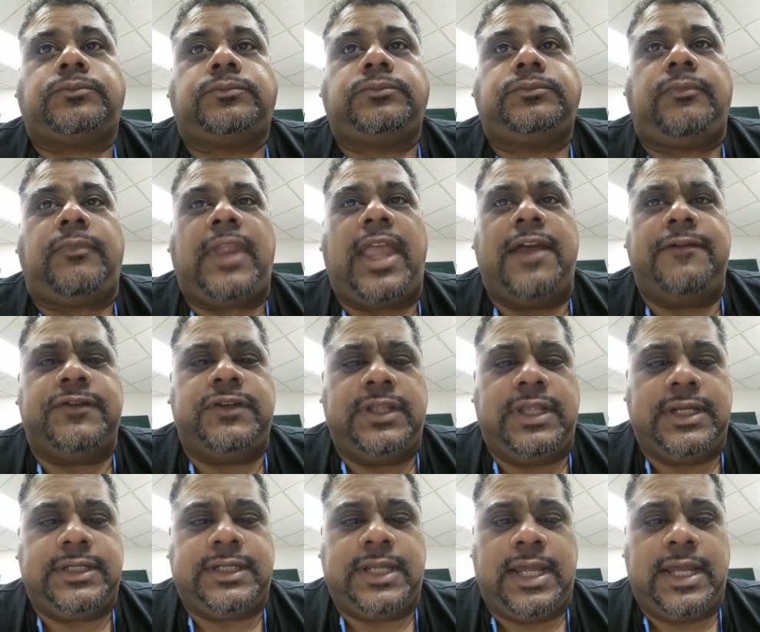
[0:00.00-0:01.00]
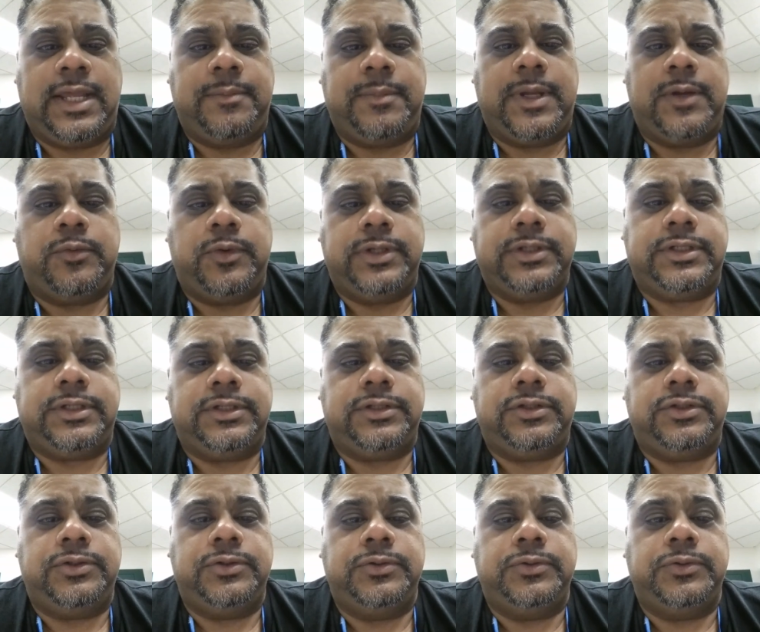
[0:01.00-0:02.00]
After that time, I went
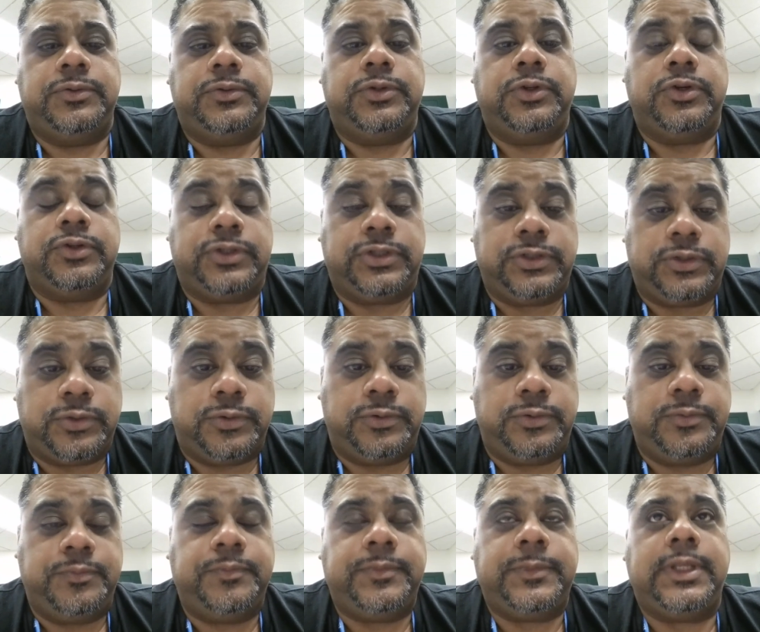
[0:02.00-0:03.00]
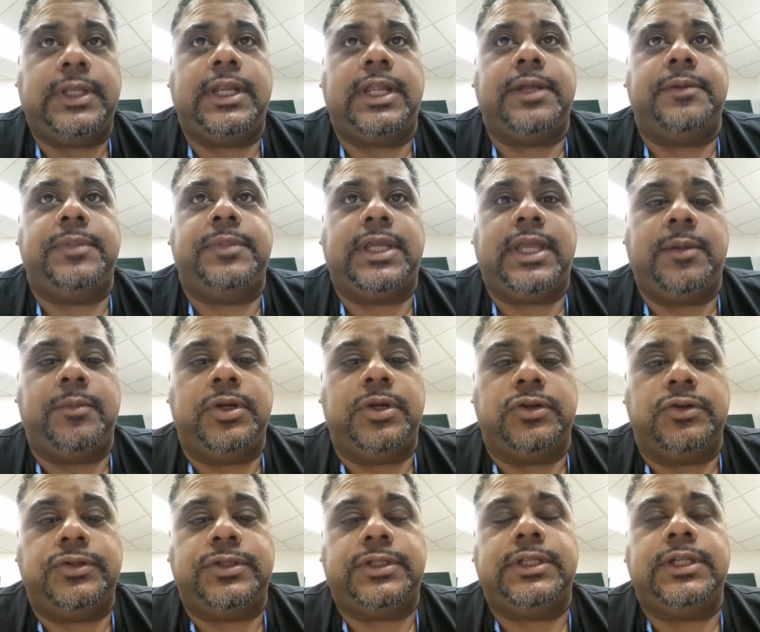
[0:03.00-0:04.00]
to nursing school, and I became a
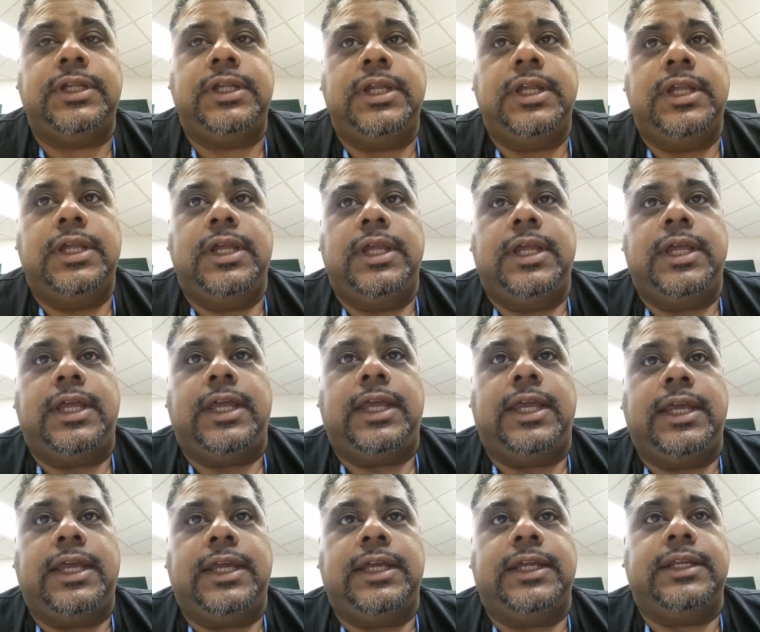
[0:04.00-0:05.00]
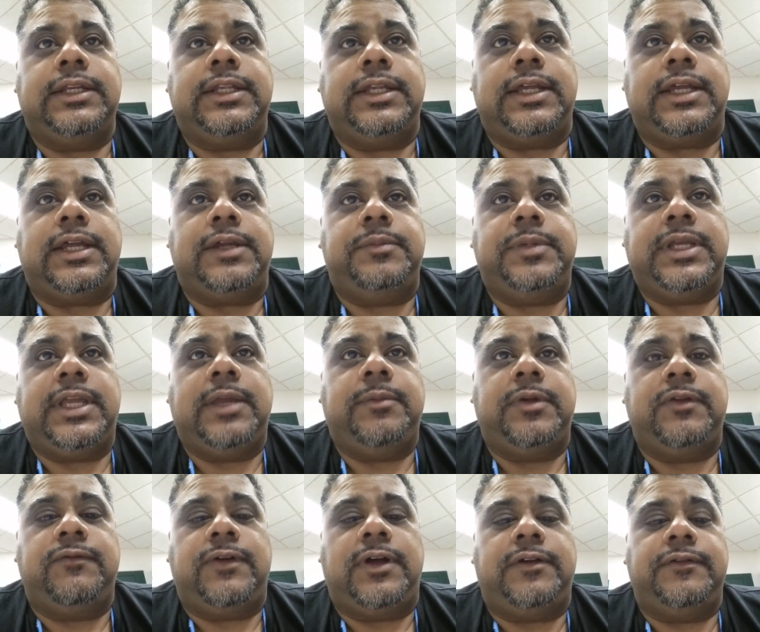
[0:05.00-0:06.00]
nurse, and I became
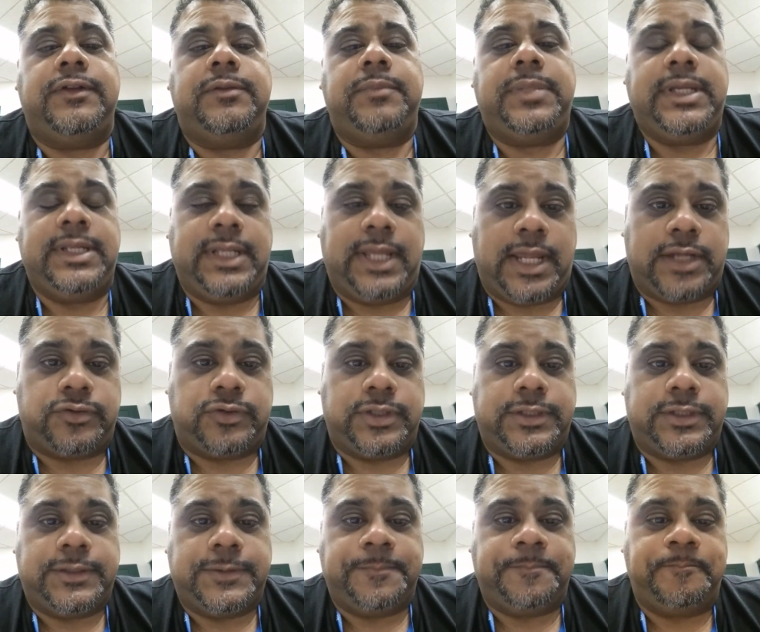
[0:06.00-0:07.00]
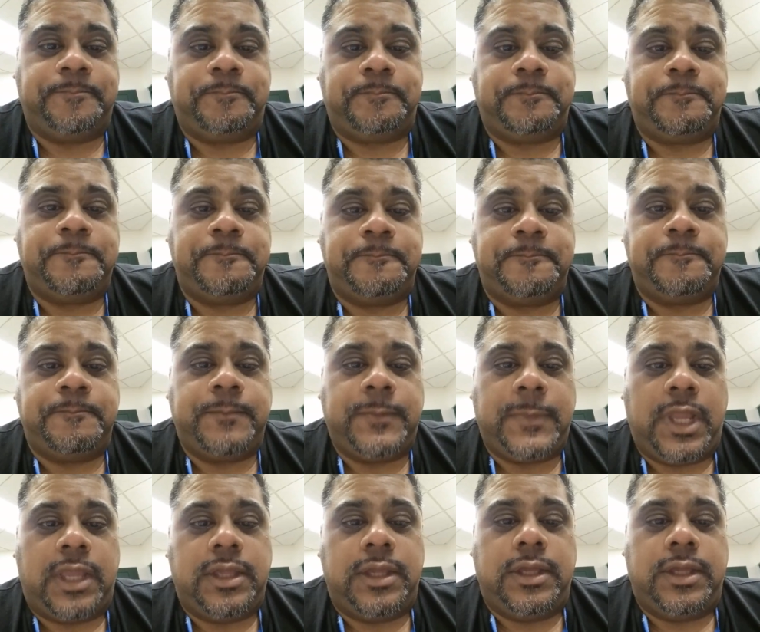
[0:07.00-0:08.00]
involved in pediatrics.
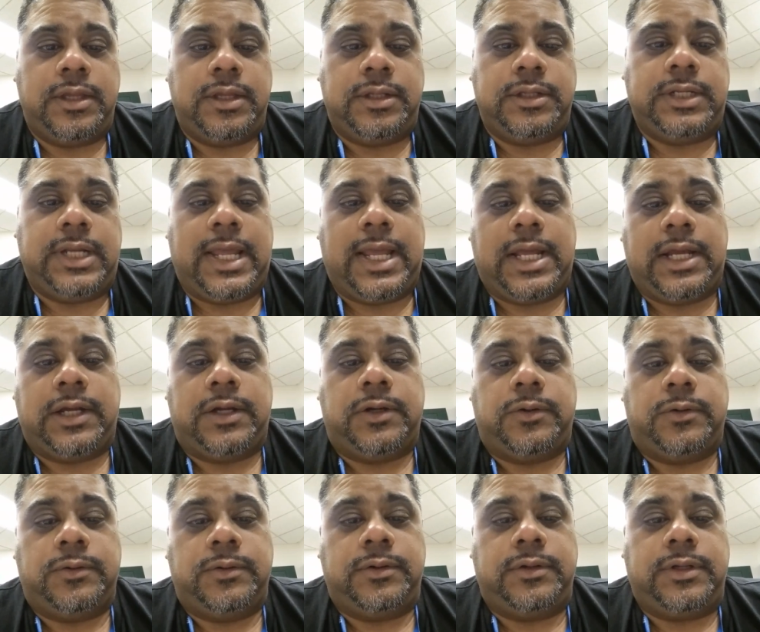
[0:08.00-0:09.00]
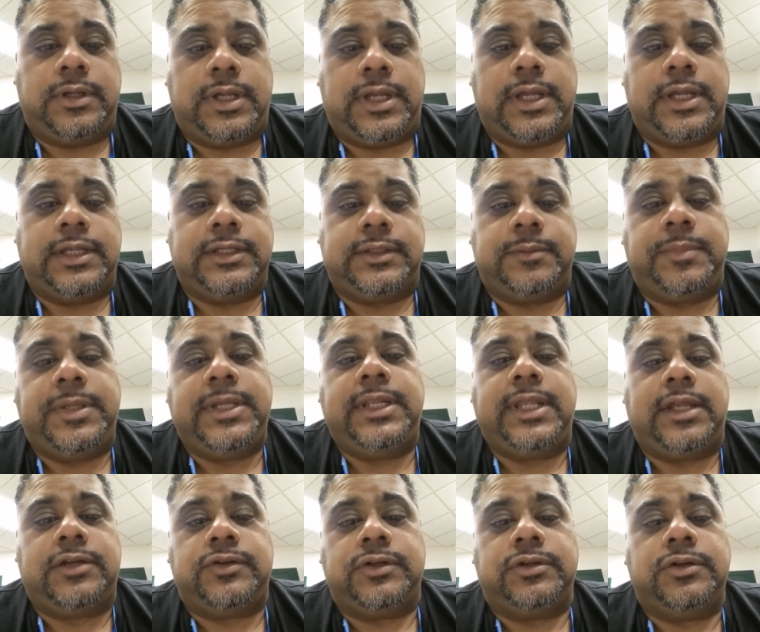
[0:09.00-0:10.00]
Now, as a
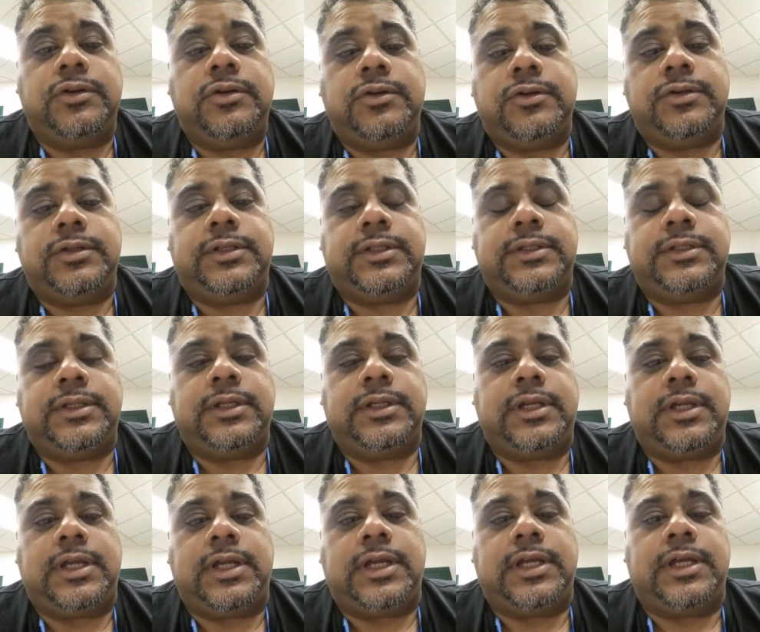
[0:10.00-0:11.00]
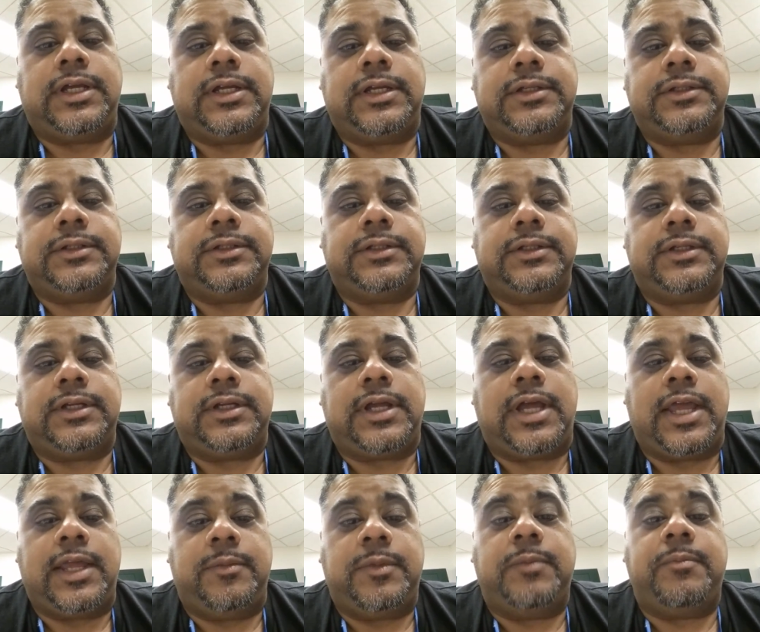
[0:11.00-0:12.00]
pediatric nurse, I
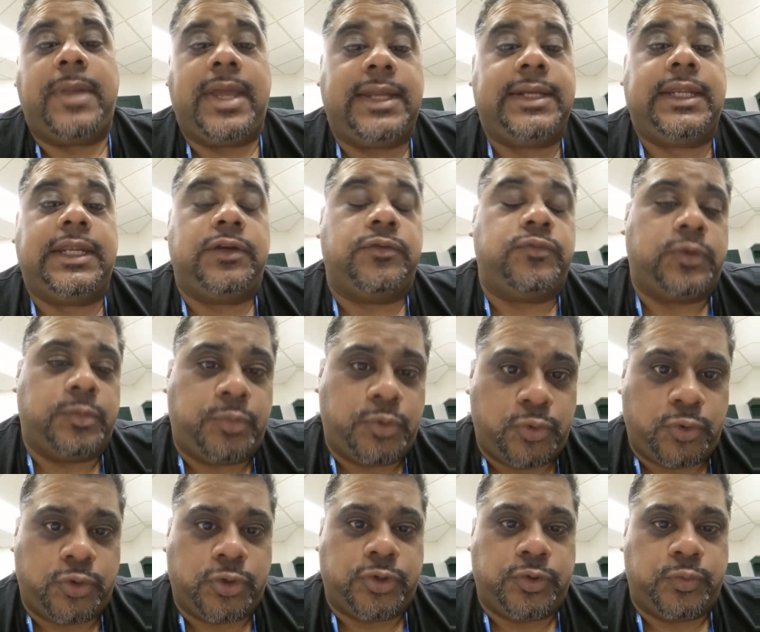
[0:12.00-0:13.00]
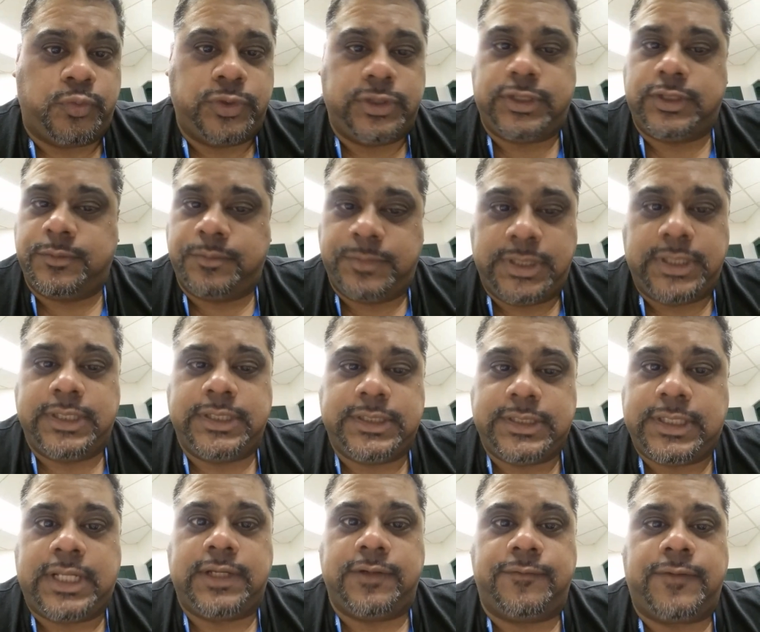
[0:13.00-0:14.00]
am a mandated reporter, which means
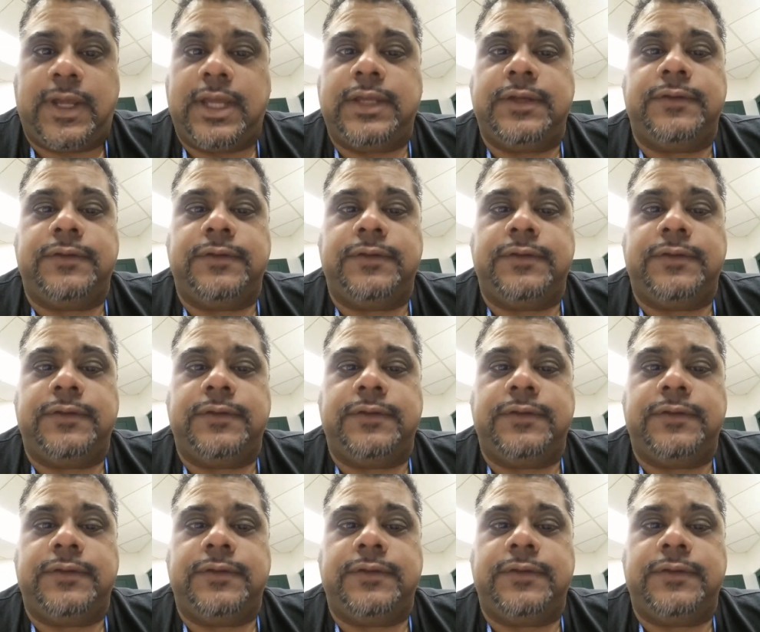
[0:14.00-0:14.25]
that if I